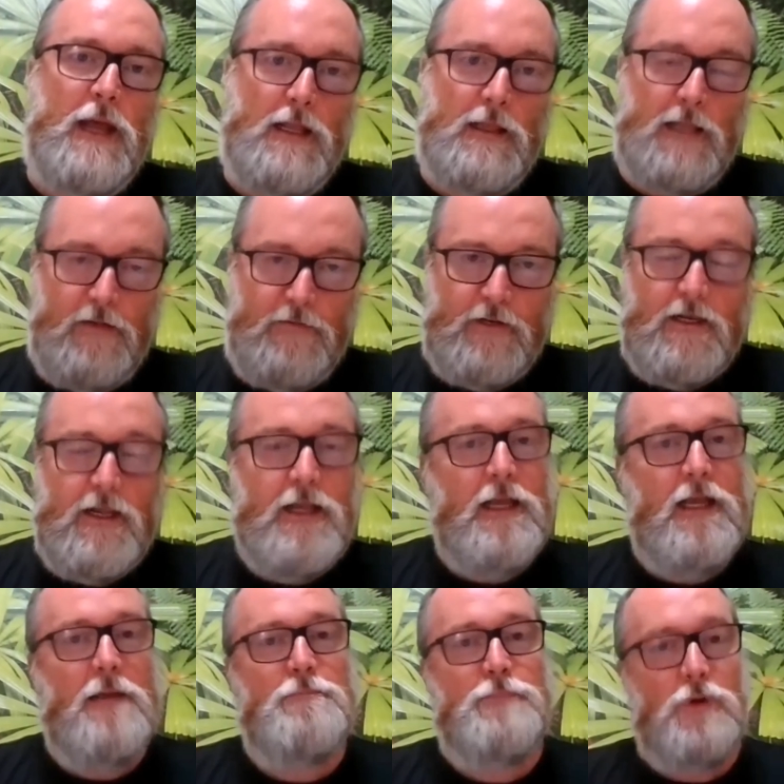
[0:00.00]
11,
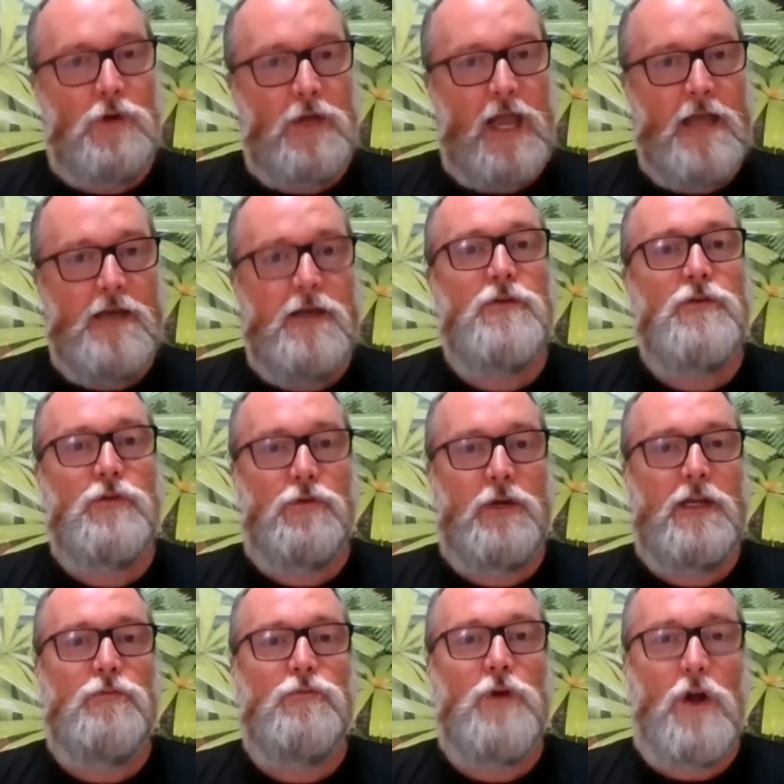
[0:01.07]
Buchanan
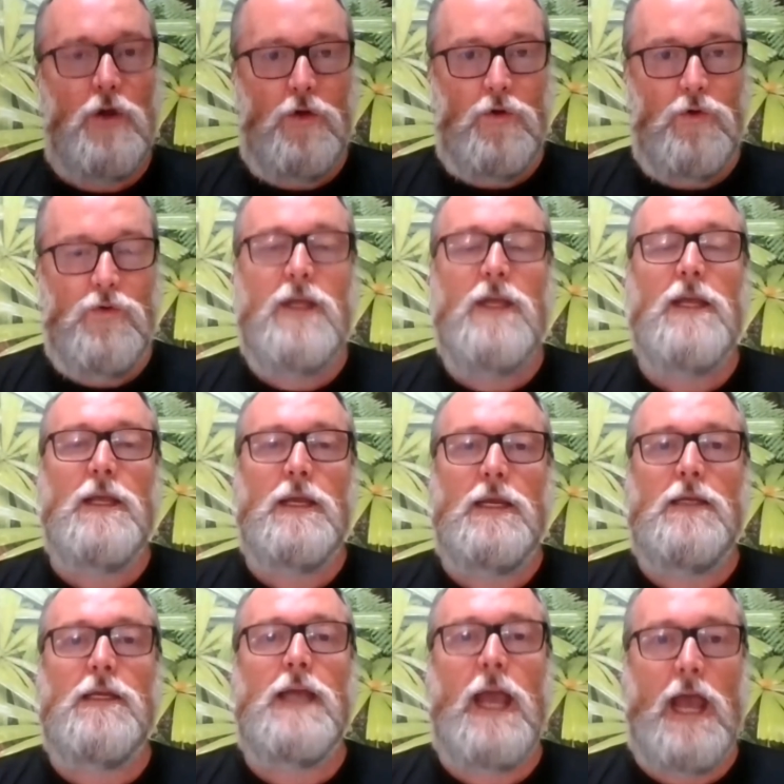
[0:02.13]
Creek Road
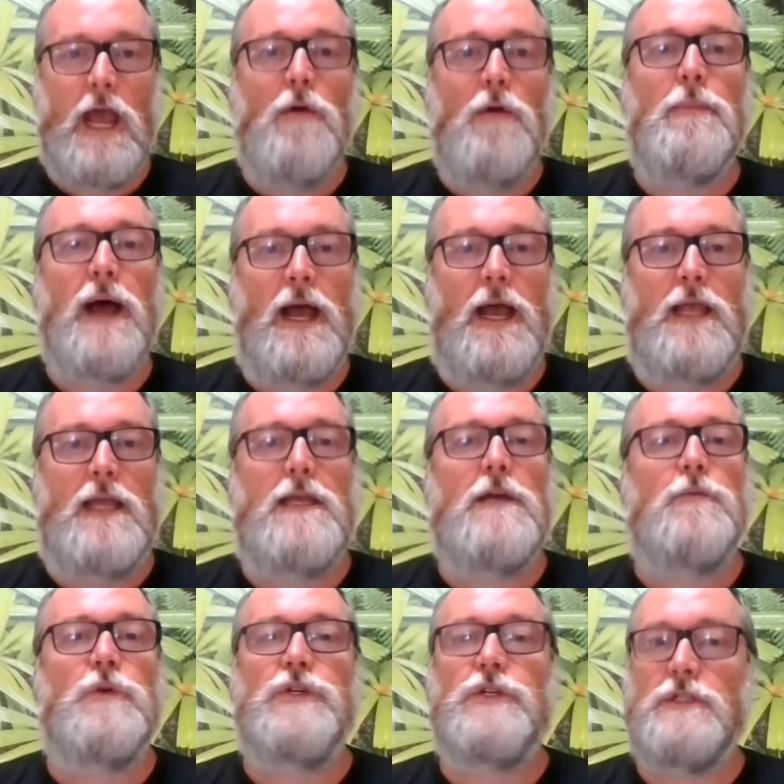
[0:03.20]
in Cow Bay,
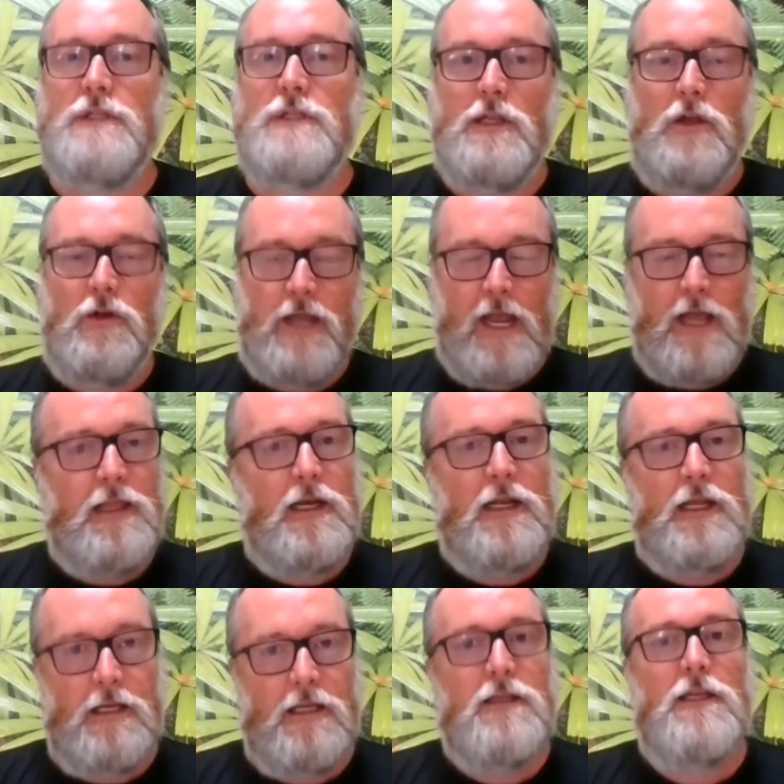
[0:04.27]
which is a
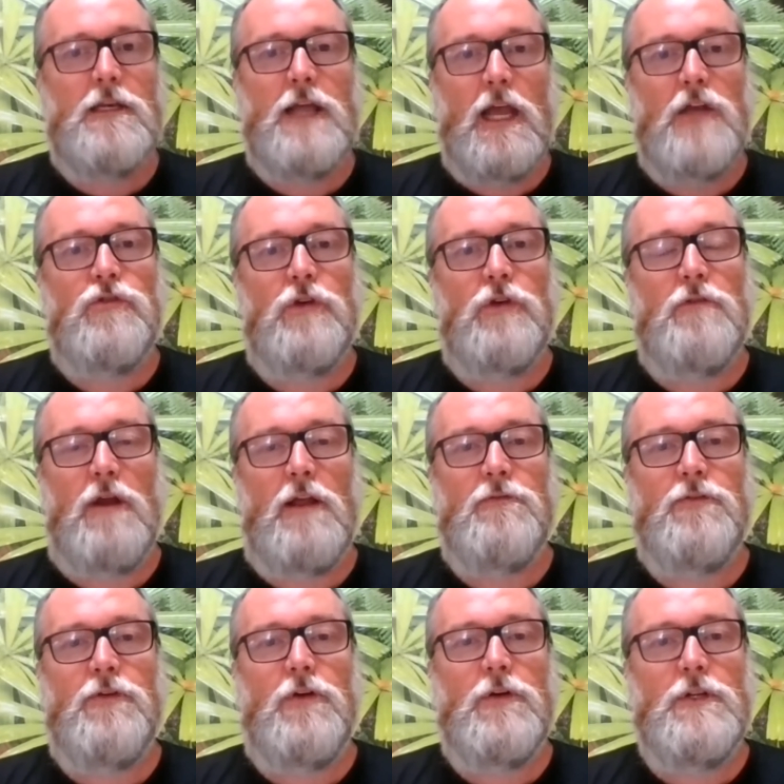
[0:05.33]
locality in the Daintree
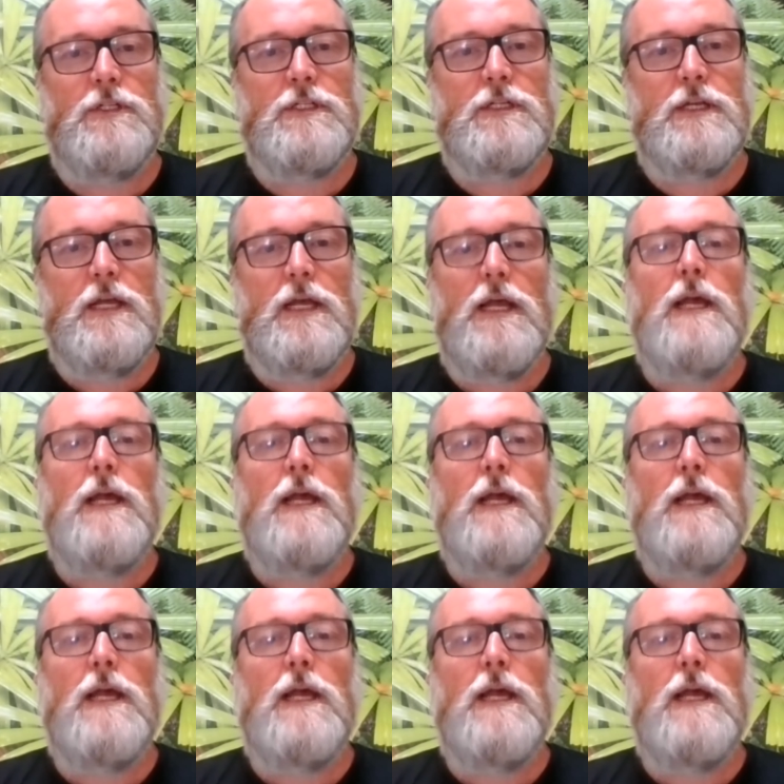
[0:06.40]
rainforest.